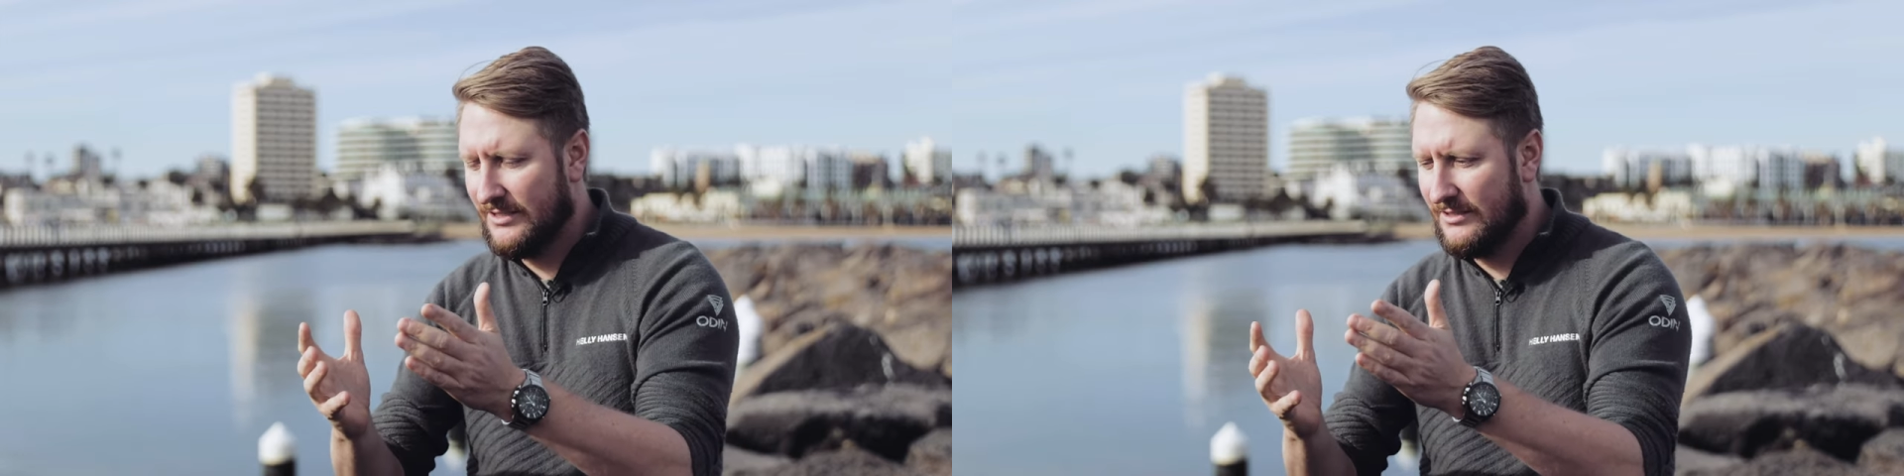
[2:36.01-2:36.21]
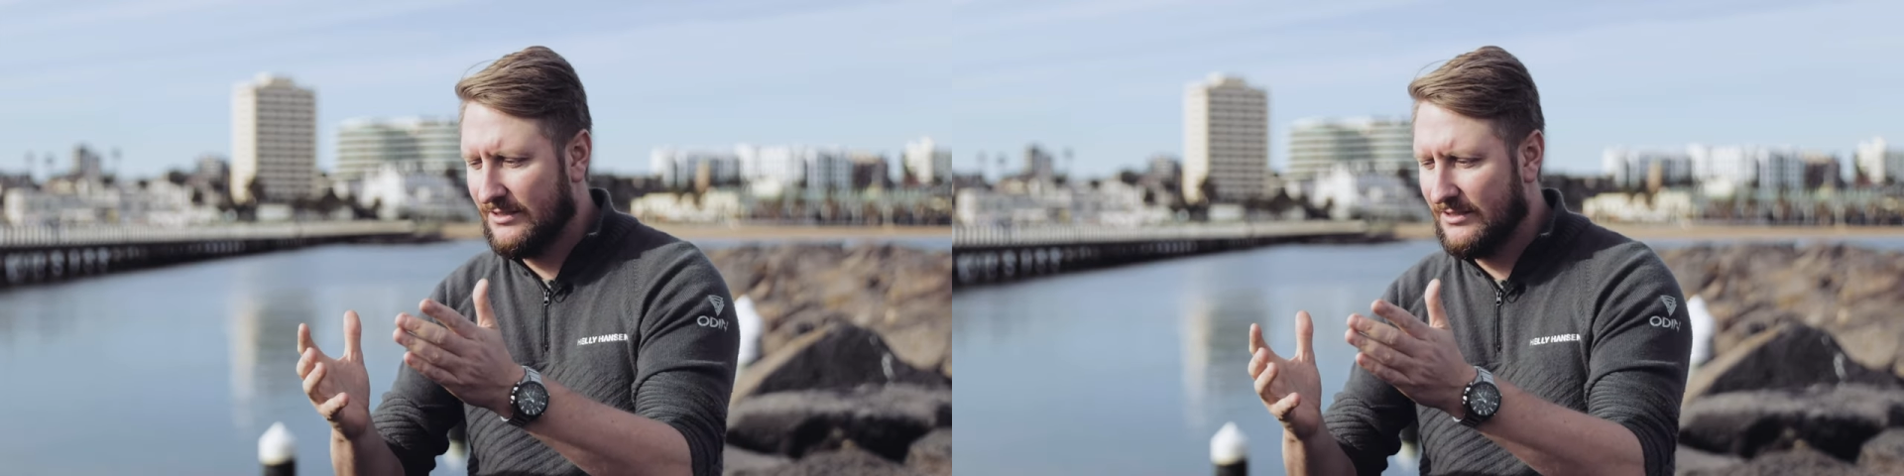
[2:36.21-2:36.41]

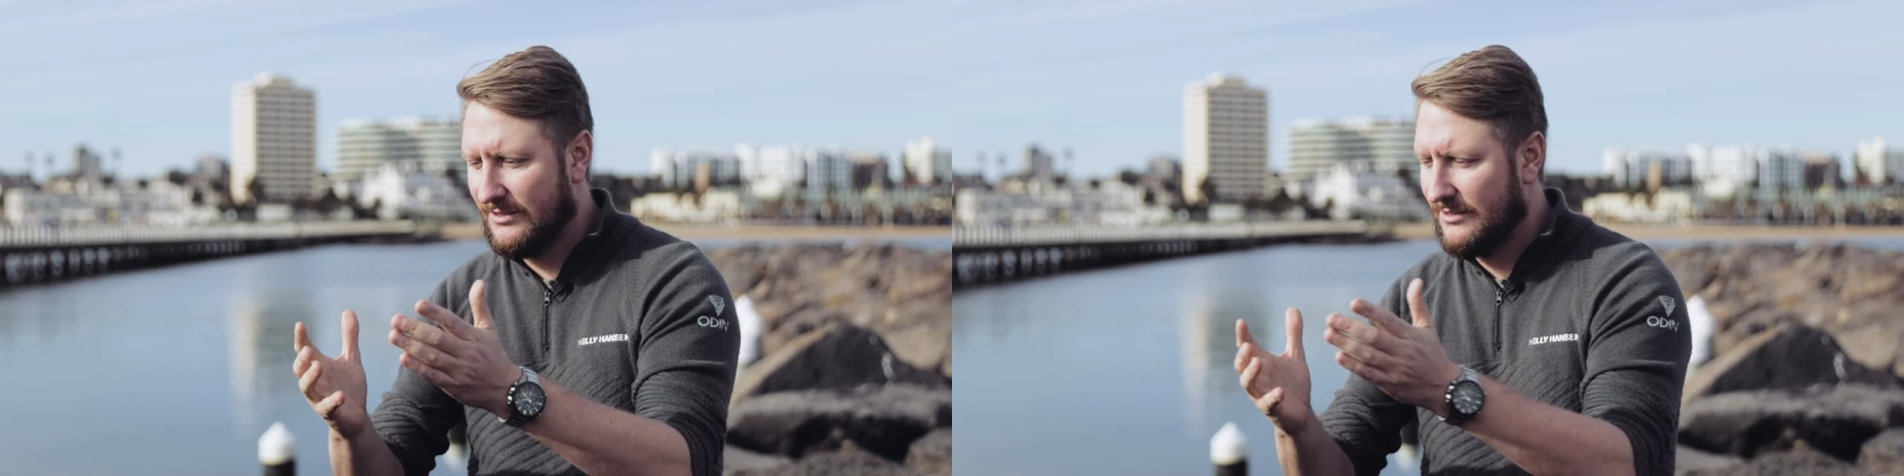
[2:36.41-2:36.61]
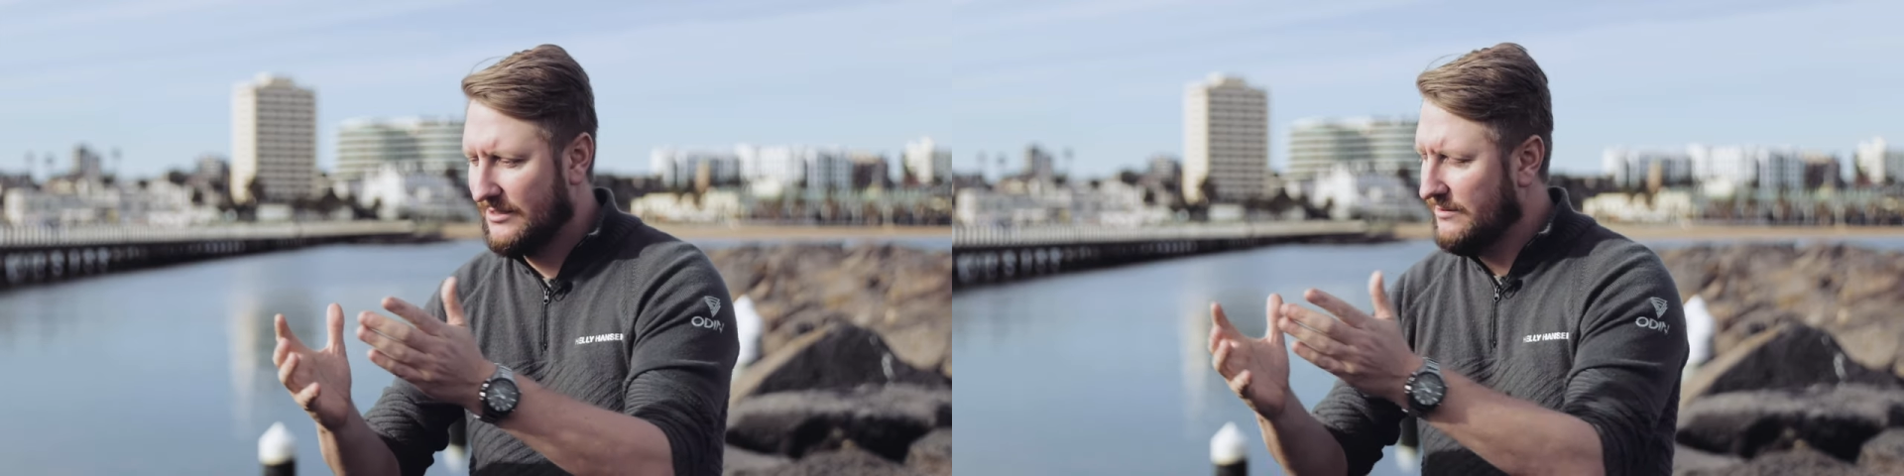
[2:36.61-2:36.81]
and
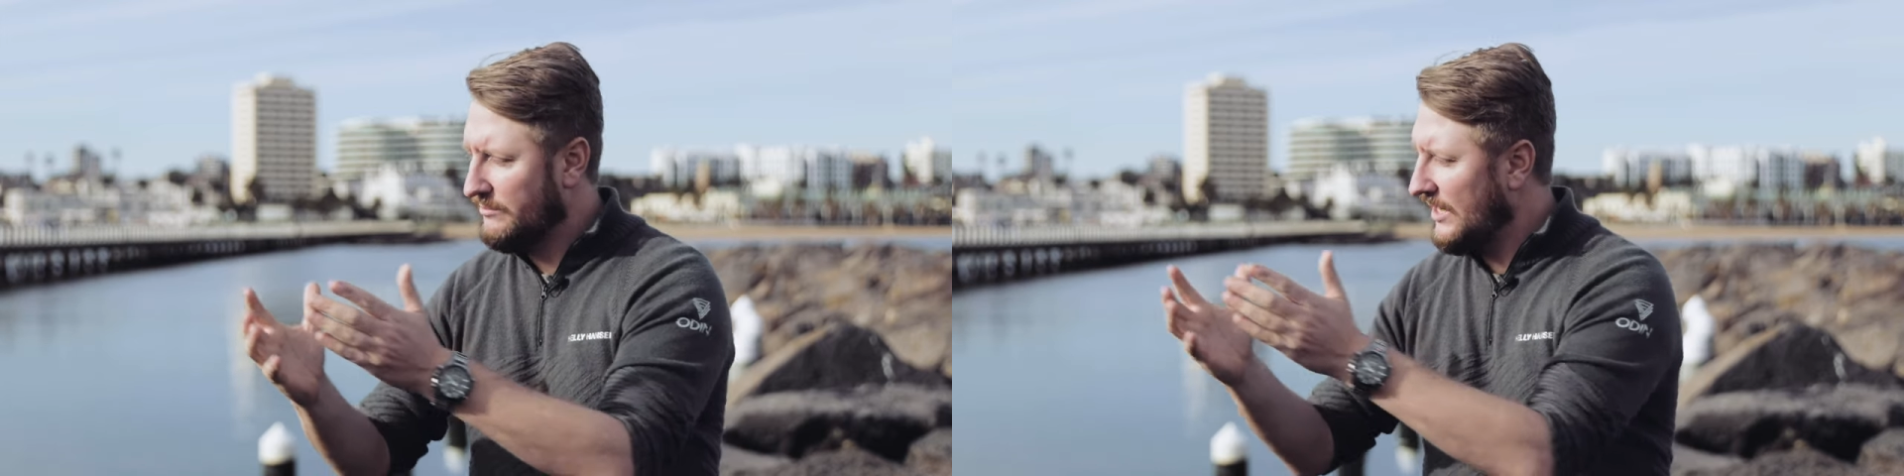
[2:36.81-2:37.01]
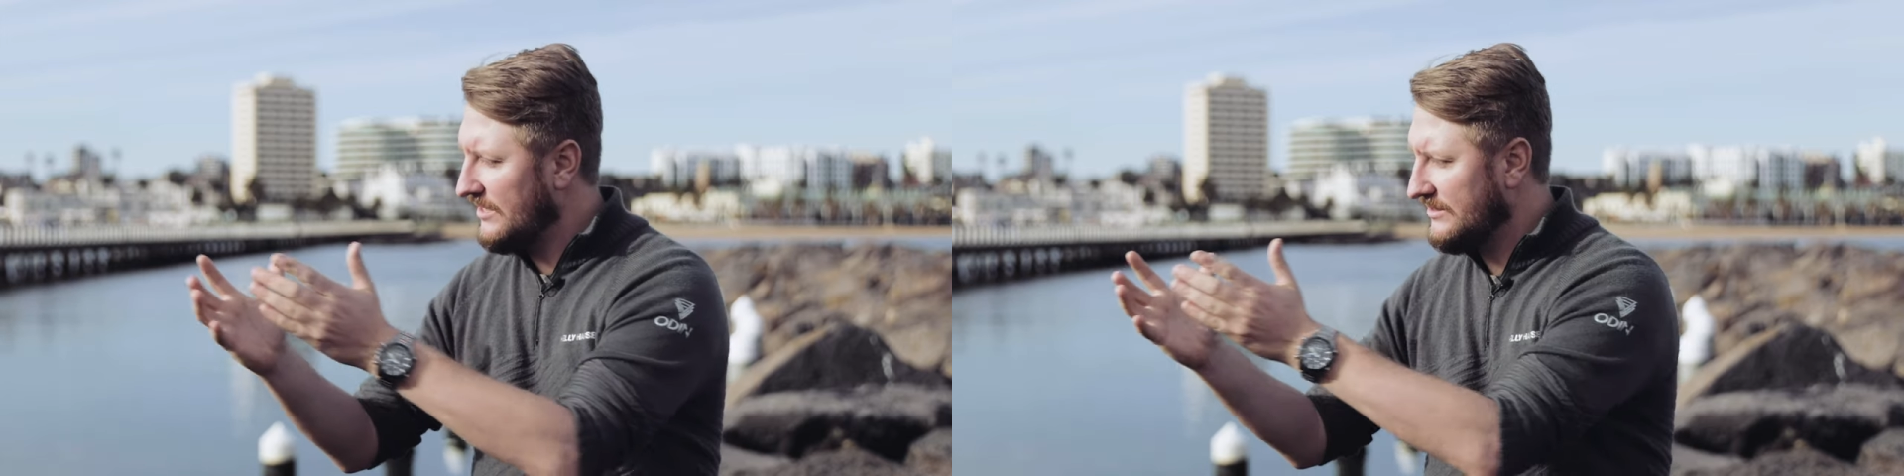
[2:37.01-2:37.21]

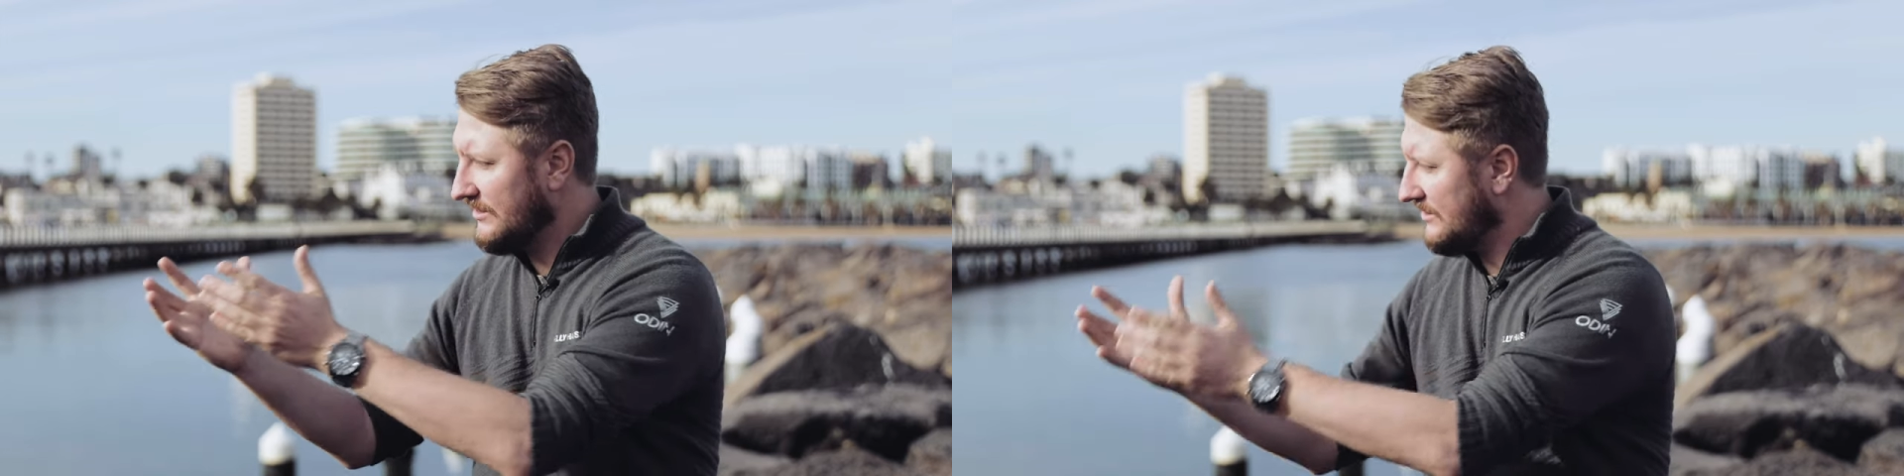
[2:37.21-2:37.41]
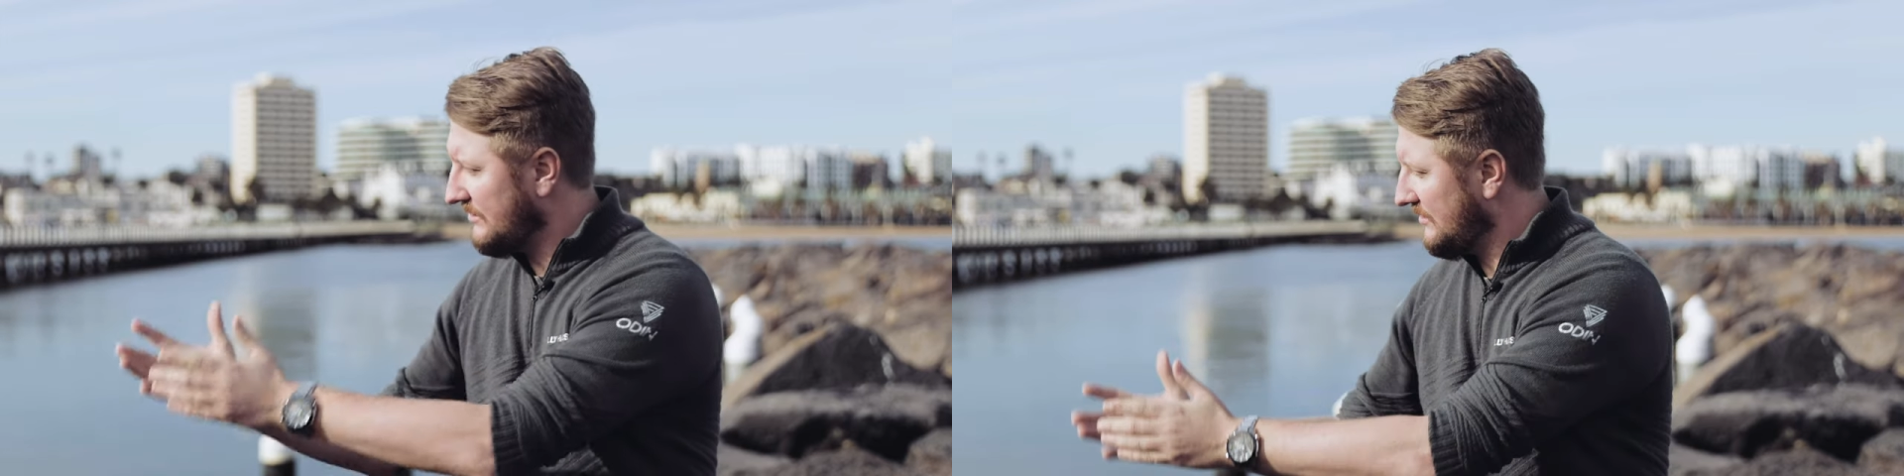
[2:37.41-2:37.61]
passing
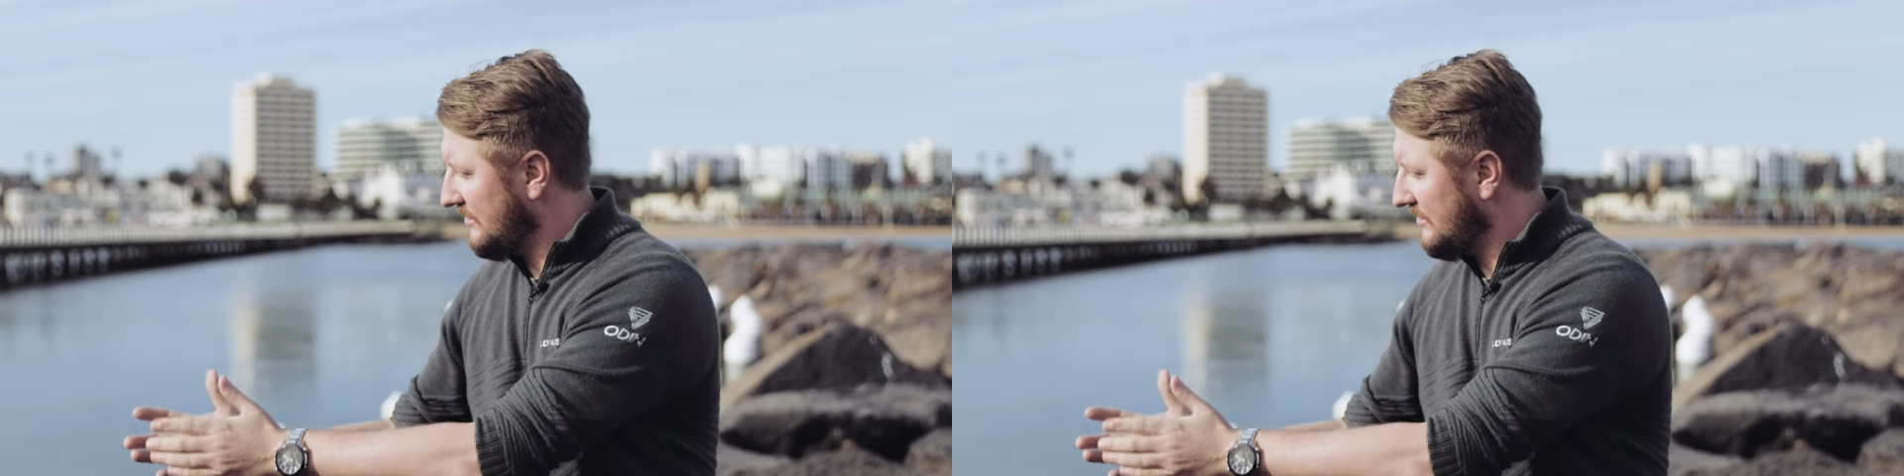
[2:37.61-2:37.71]
it